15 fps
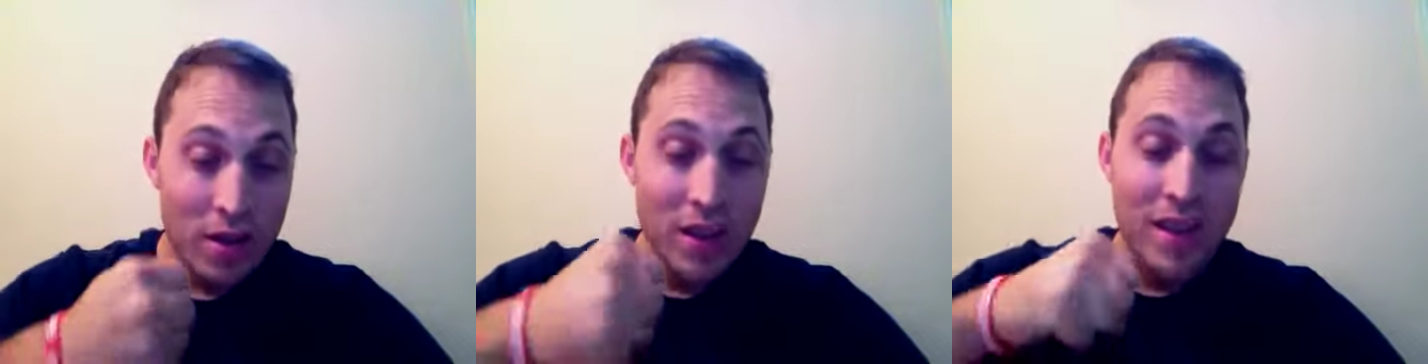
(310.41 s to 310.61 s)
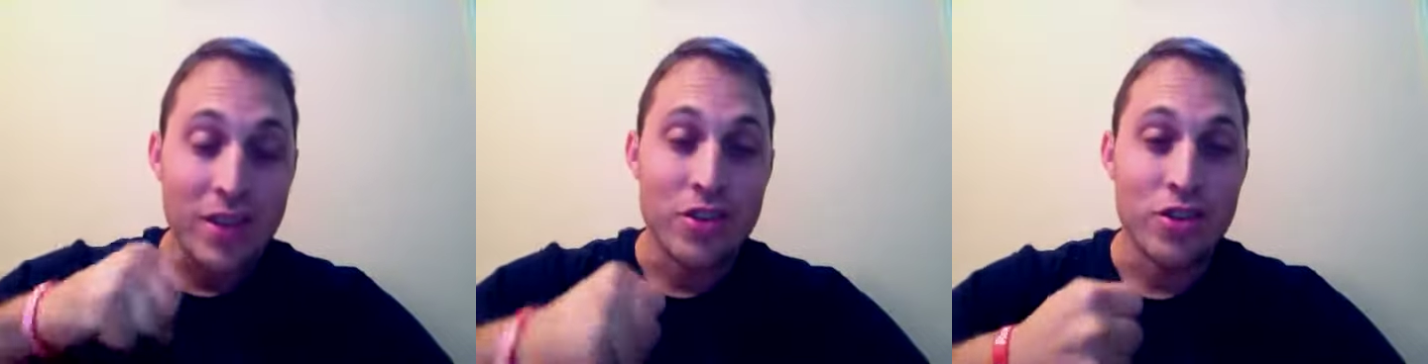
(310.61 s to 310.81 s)

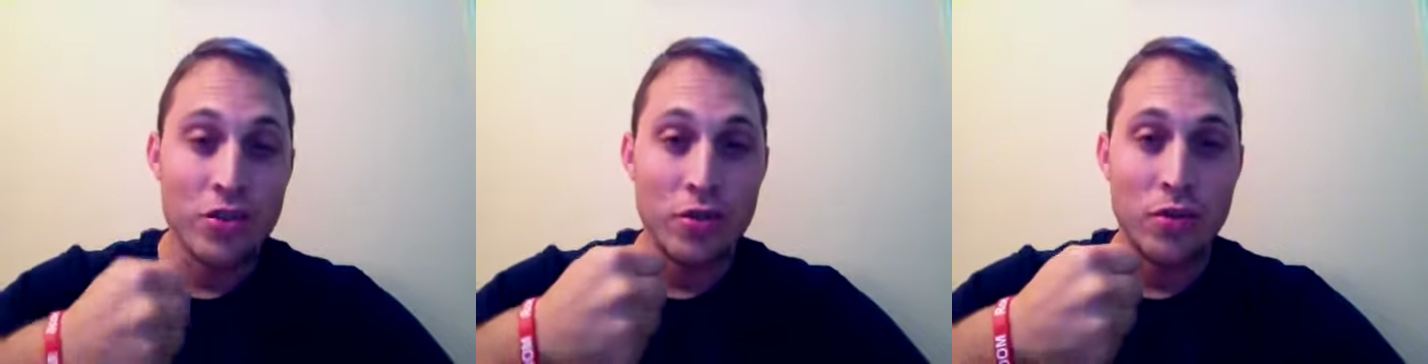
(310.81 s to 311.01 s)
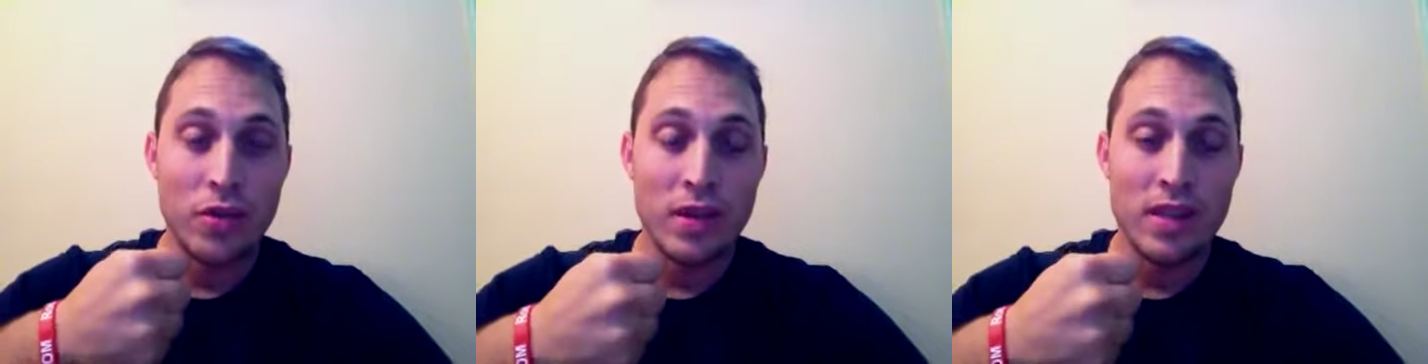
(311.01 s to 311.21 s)

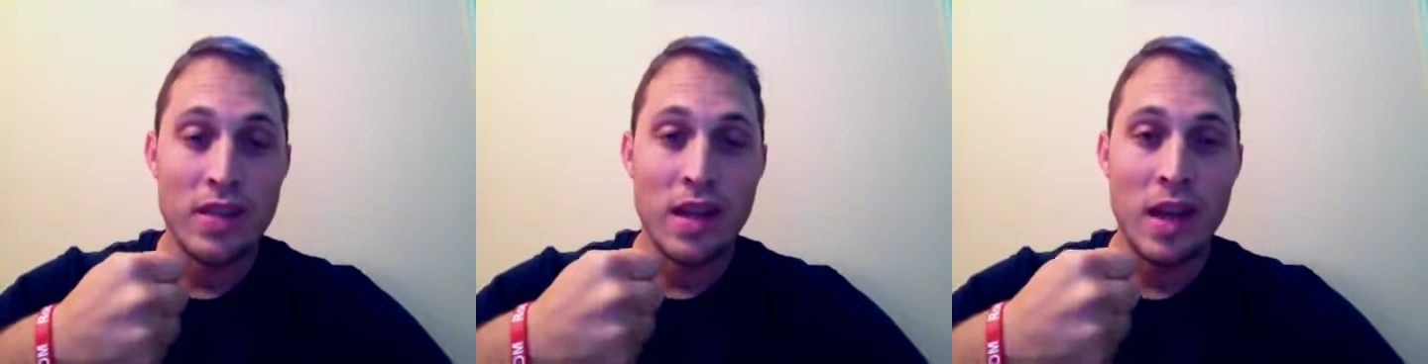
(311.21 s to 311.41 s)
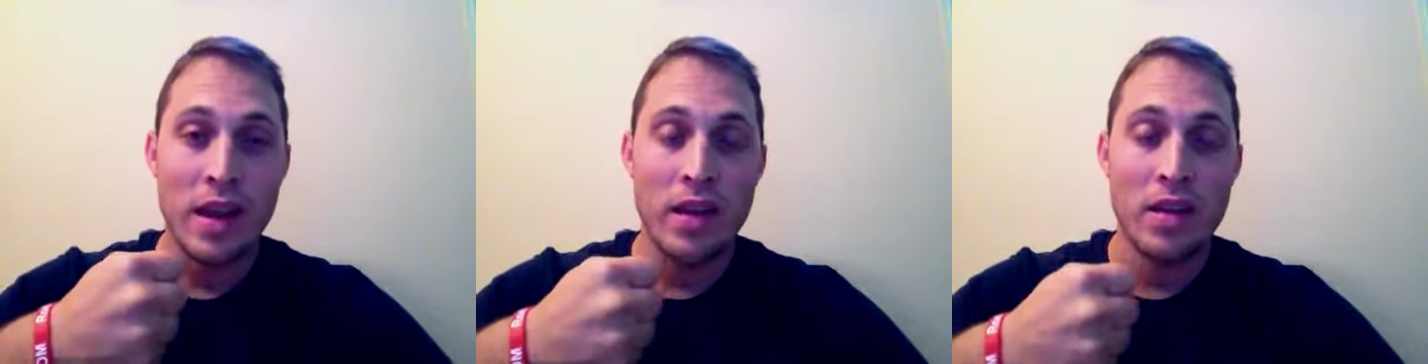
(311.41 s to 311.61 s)
into the
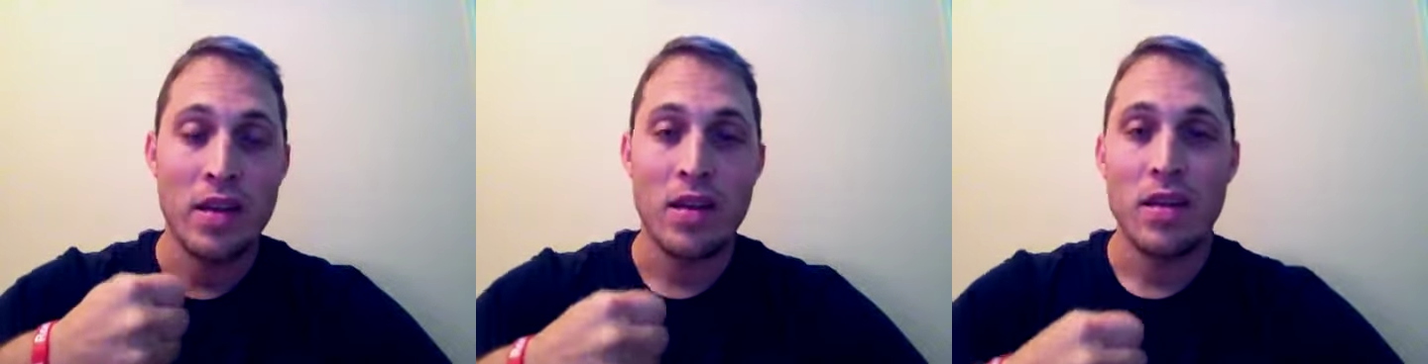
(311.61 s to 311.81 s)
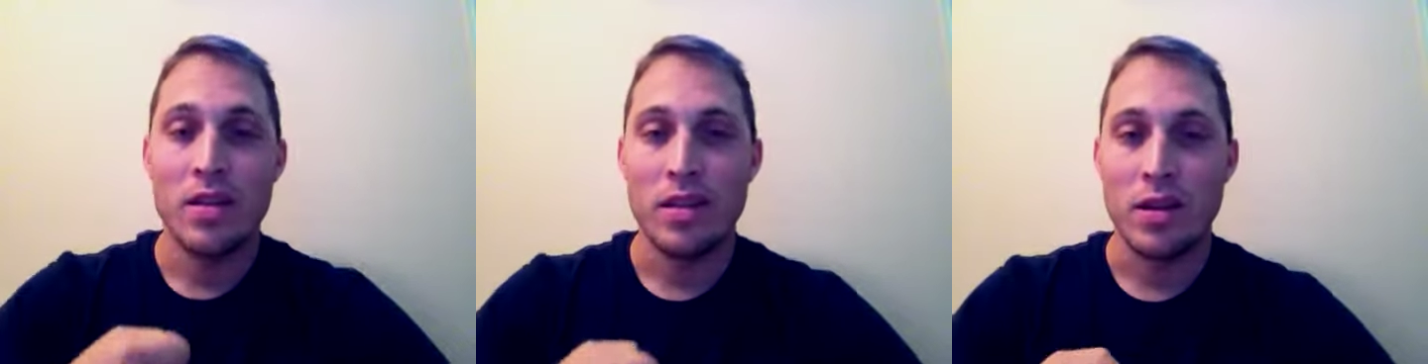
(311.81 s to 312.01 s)
site.
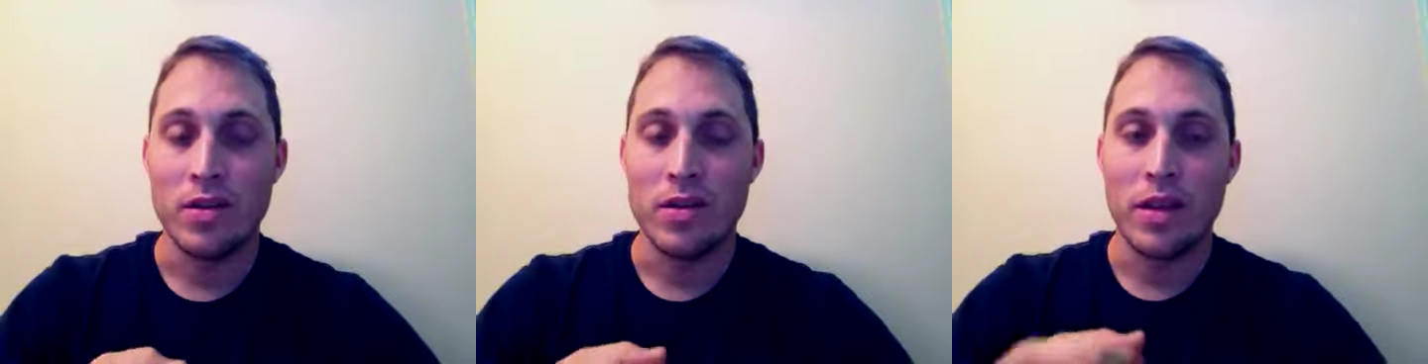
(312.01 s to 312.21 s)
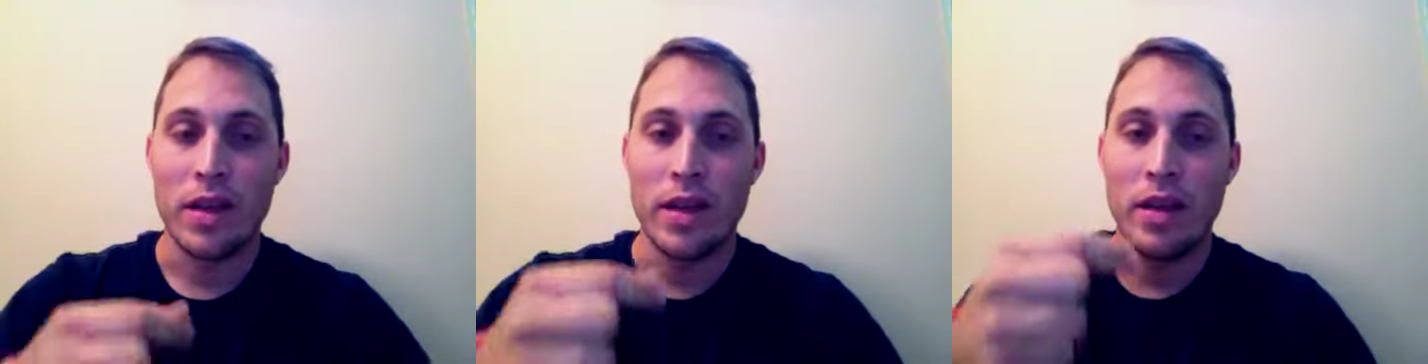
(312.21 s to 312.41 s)

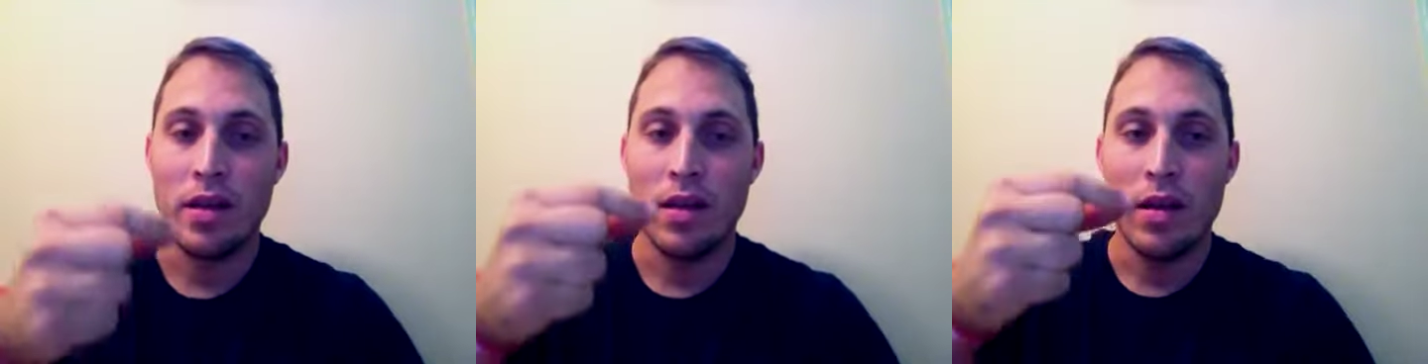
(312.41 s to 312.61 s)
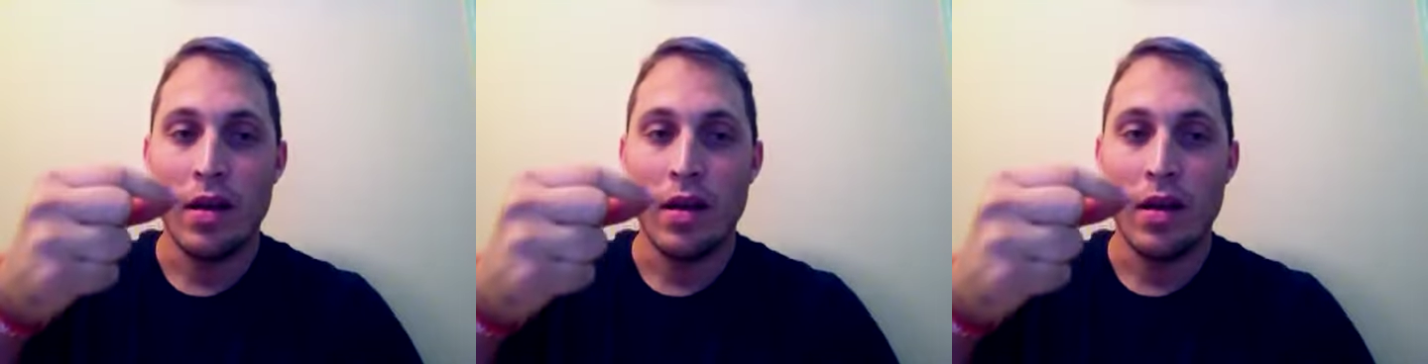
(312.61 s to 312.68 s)
There's a